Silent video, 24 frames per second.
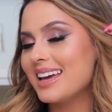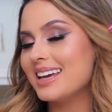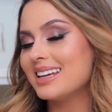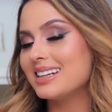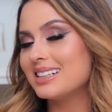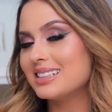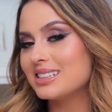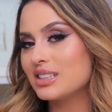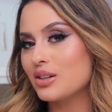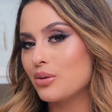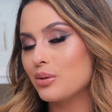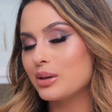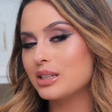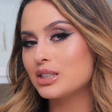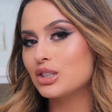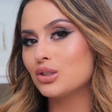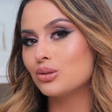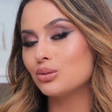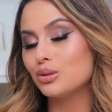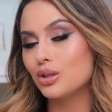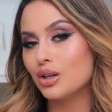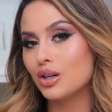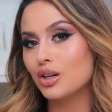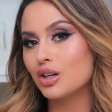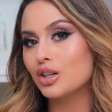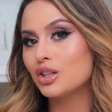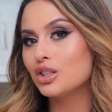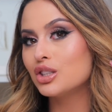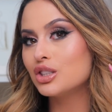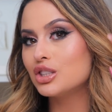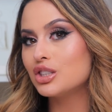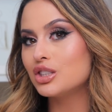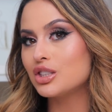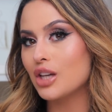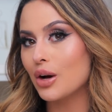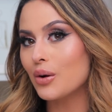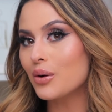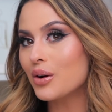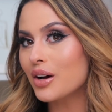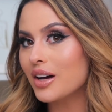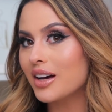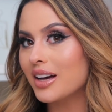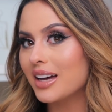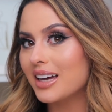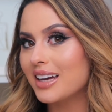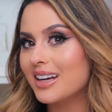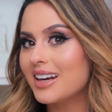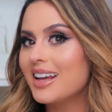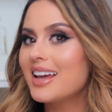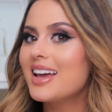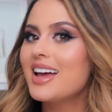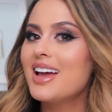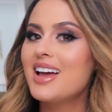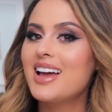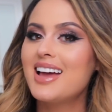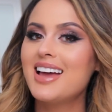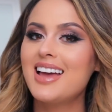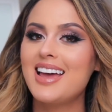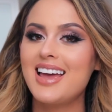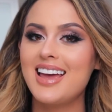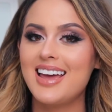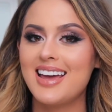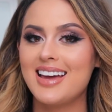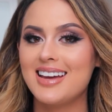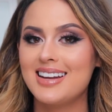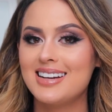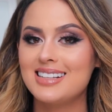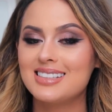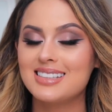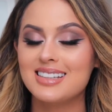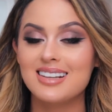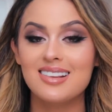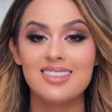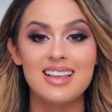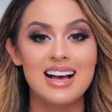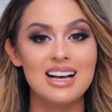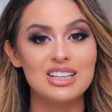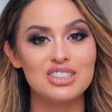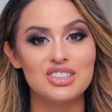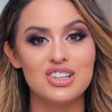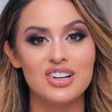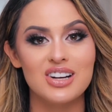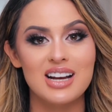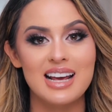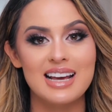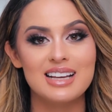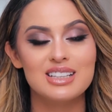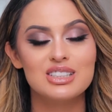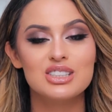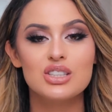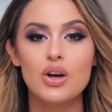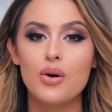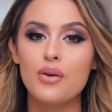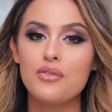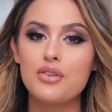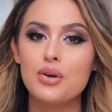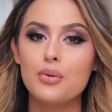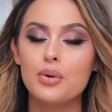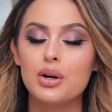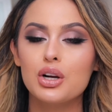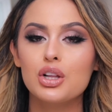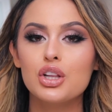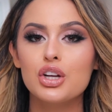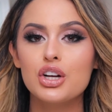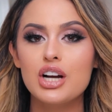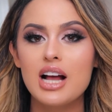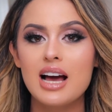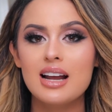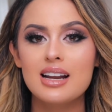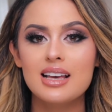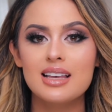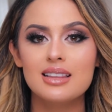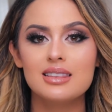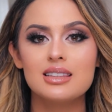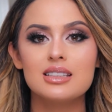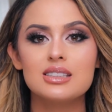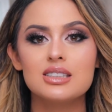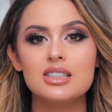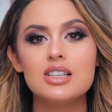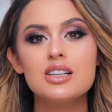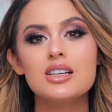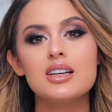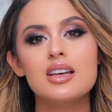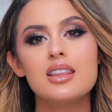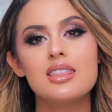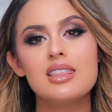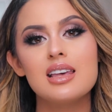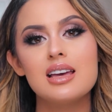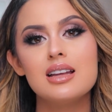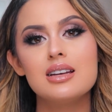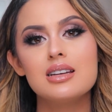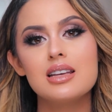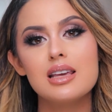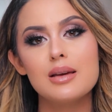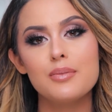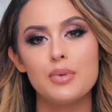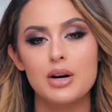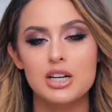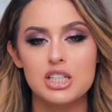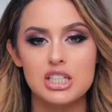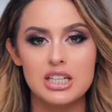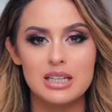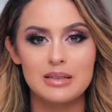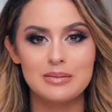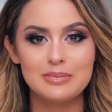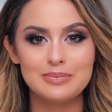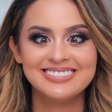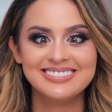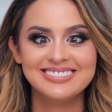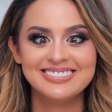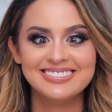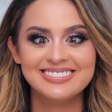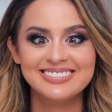It is going to look so good and it's going to last all night. So if you want to learn how to get this look, then keep watching.